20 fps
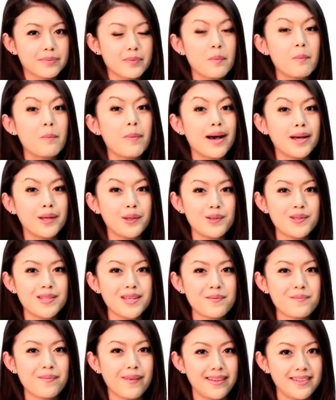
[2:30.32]
By
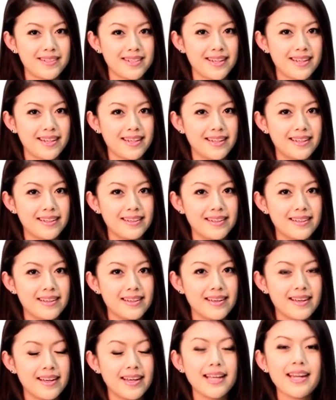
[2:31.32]
using ManjaLink,
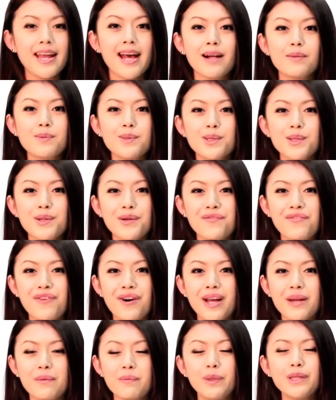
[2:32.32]
it helps to
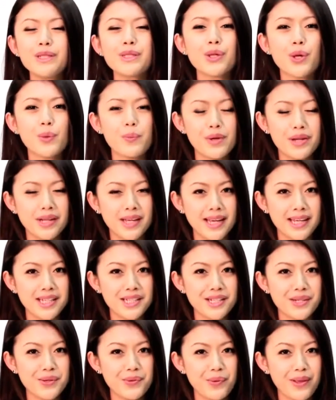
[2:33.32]
avoid
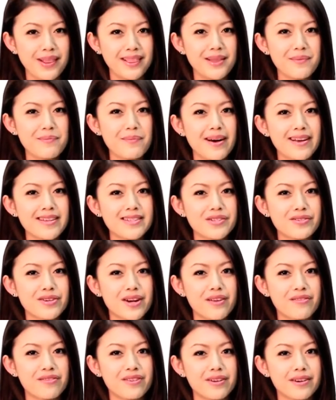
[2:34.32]
miscommunication with the bus
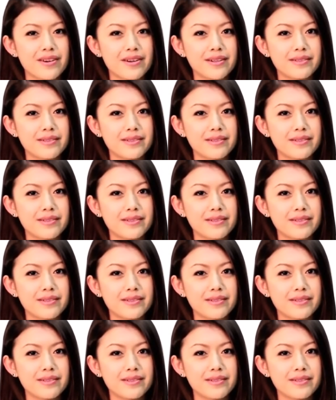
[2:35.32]
driver.